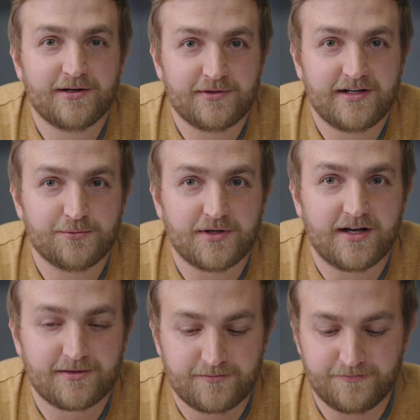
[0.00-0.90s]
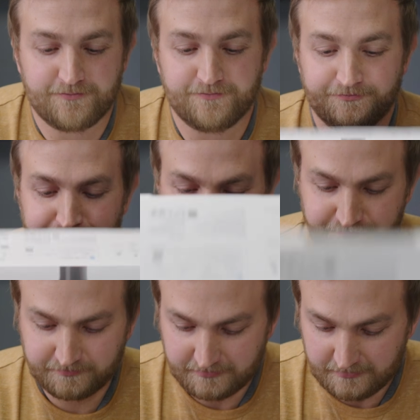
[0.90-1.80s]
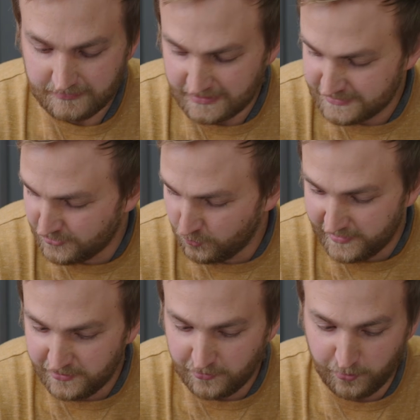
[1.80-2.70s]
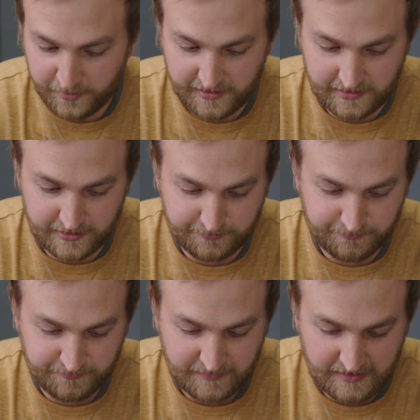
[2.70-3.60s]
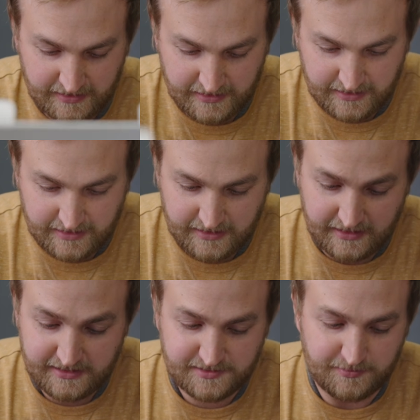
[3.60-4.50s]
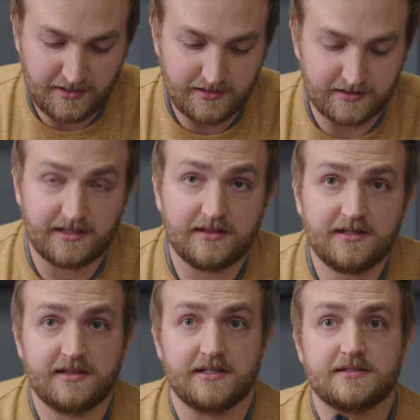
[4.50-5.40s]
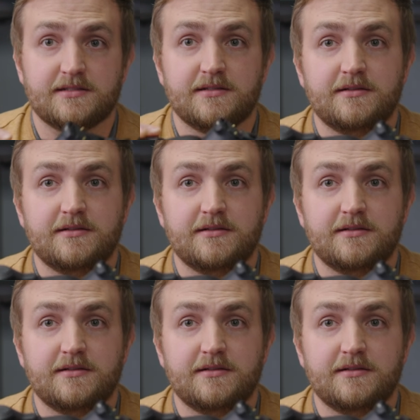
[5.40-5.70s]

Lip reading: it ready to rock. So when you open it up, it's small, like look at this.